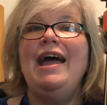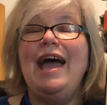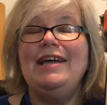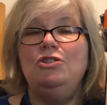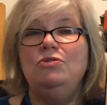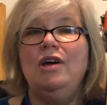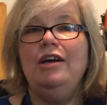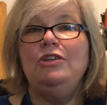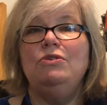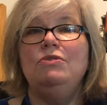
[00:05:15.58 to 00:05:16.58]
And do
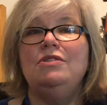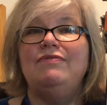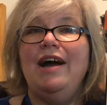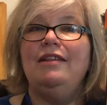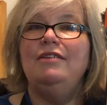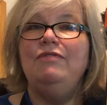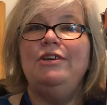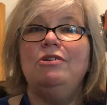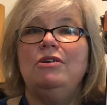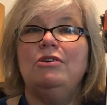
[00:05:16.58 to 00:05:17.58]
not use violin,
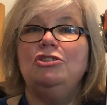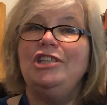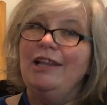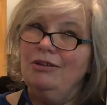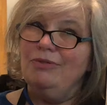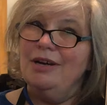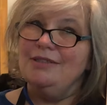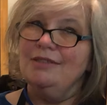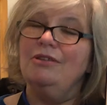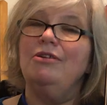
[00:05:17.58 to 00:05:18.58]
viola, or cello
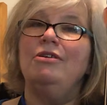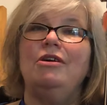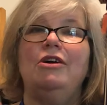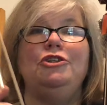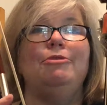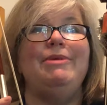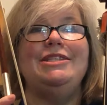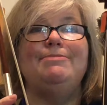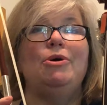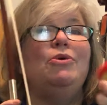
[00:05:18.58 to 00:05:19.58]
rosin on your
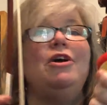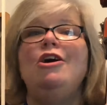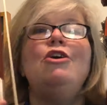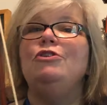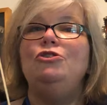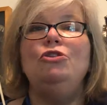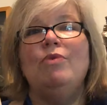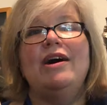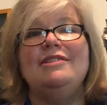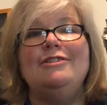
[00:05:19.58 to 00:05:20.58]
bass bow. The two
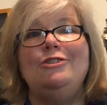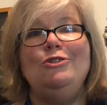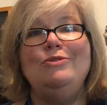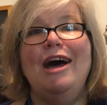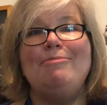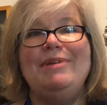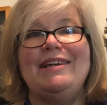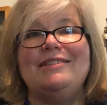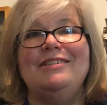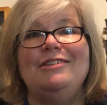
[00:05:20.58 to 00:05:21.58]
rosins do not
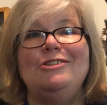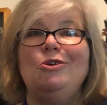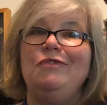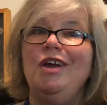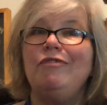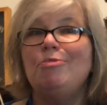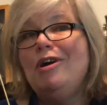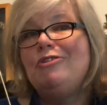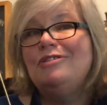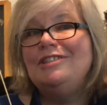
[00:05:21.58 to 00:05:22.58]
mix. So if you have a
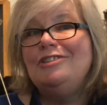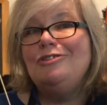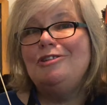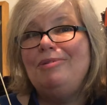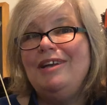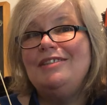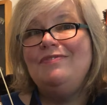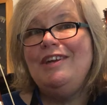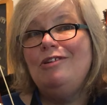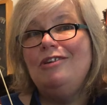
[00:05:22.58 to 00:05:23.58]
brother or sister that plays
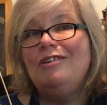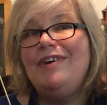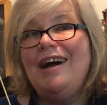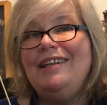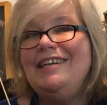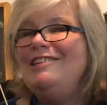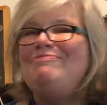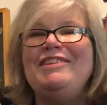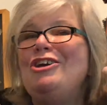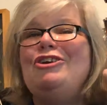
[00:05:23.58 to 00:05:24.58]
viola or violin,
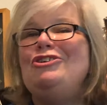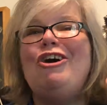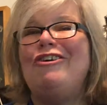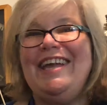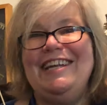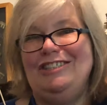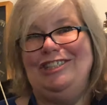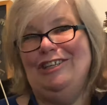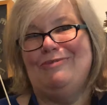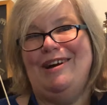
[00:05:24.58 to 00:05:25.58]
y'all can't
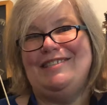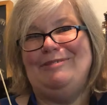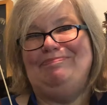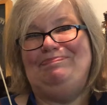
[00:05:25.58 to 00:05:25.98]
share rosin.